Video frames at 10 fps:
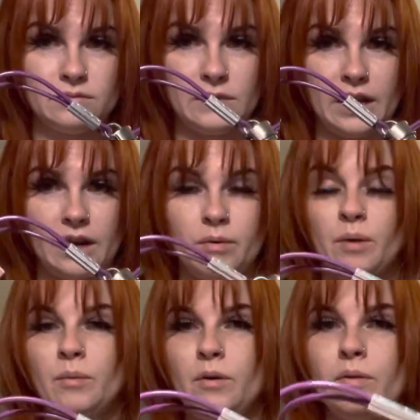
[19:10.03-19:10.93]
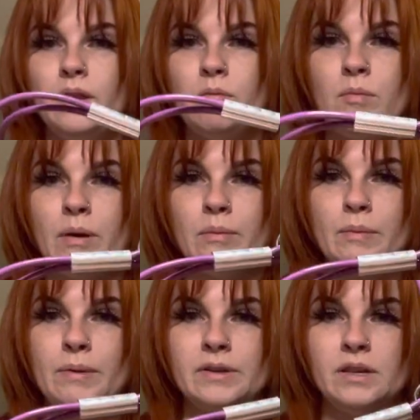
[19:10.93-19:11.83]
I got purple. I'm a purple
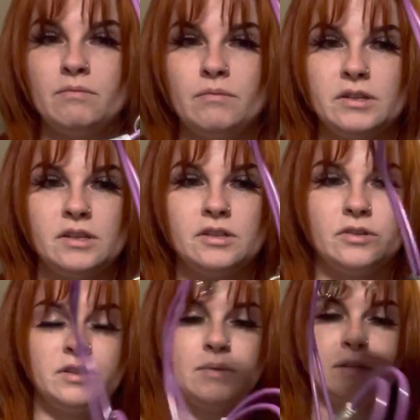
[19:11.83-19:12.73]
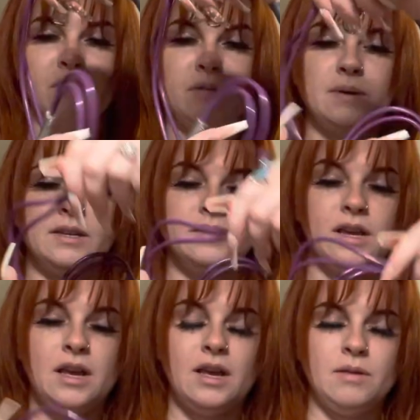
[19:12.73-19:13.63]
person. My sister always makes fun of me because
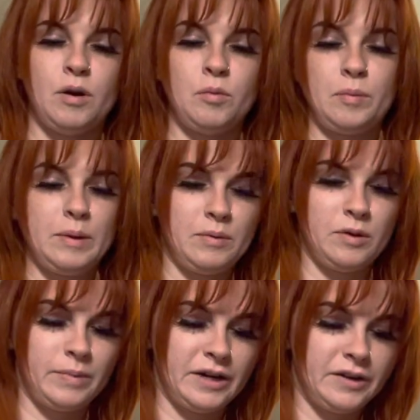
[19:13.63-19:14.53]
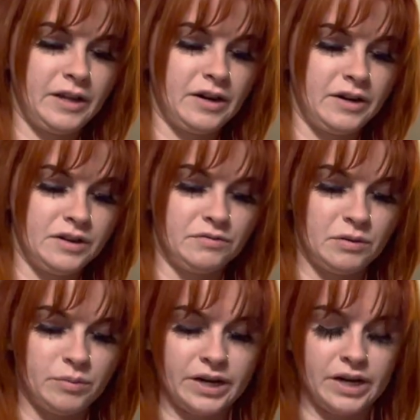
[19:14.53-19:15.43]
purple people apparently are a
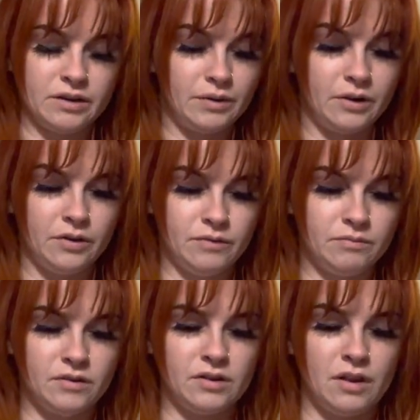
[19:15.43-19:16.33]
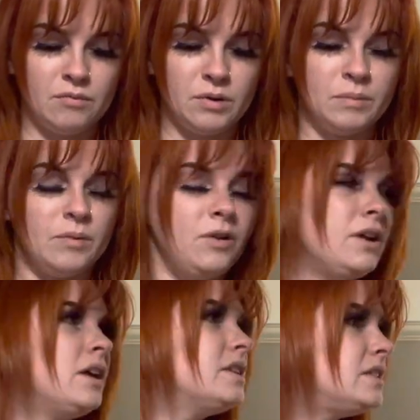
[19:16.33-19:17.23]
different breed and we all love purple.
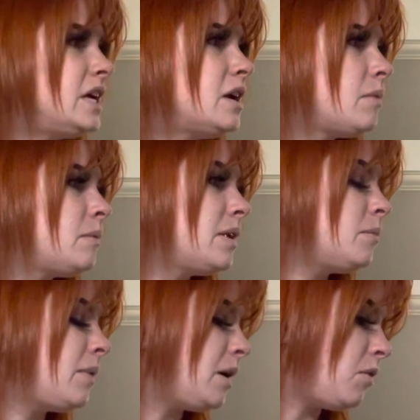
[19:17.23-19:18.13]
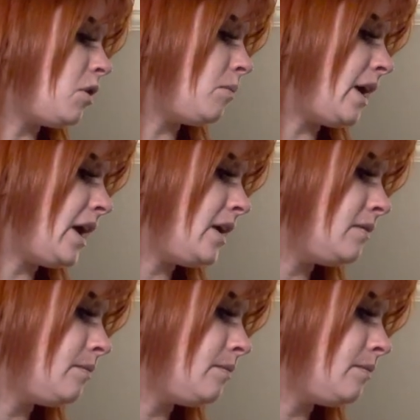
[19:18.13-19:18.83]
Damn, I meant to buy a paw mat.